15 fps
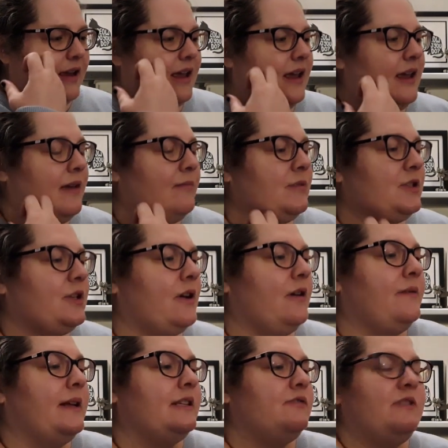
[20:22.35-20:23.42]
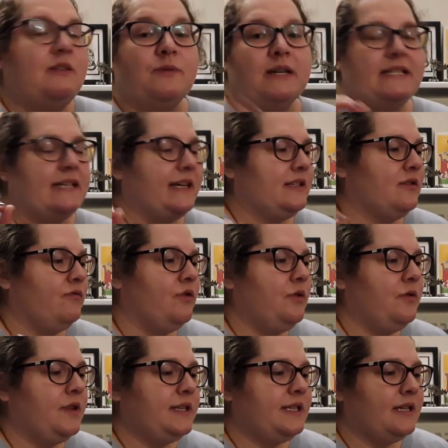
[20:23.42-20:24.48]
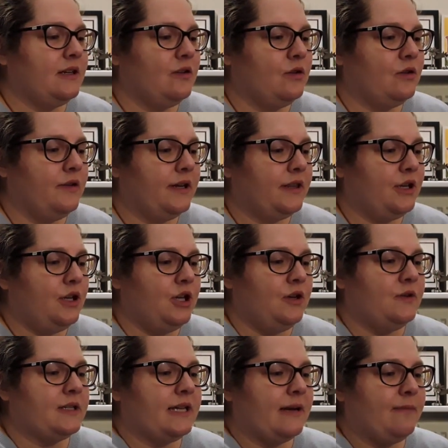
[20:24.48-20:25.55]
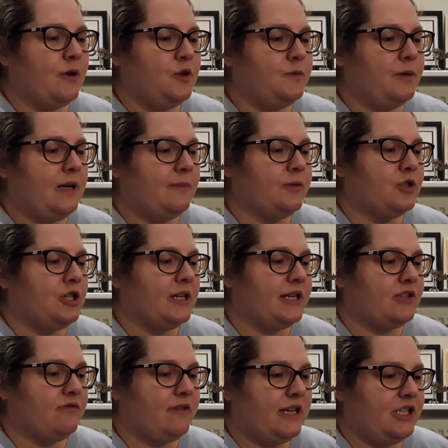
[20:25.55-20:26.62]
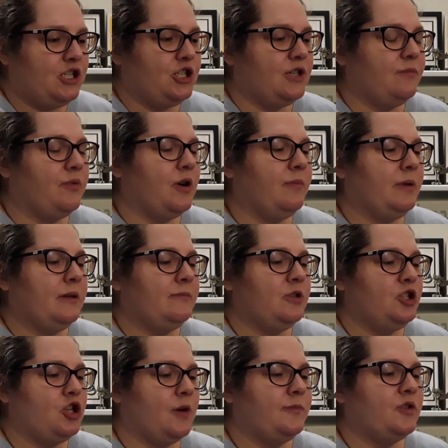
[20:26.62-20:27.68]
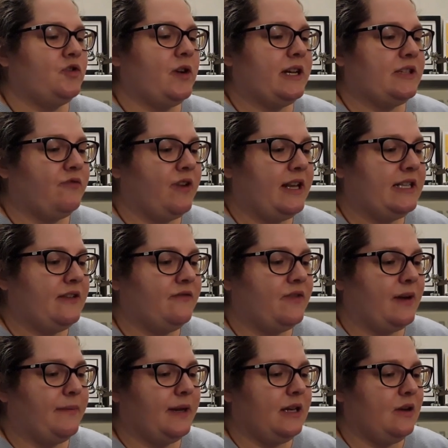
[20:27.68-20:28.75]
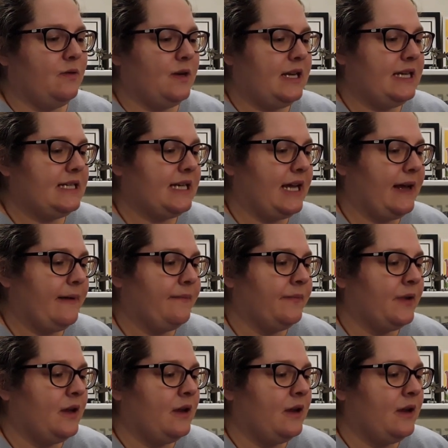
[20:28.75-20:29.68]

Um, so let's read what it says. Ruth is ignoring the news. Like most people, she has relationship problems, job stress, friends and family who need her.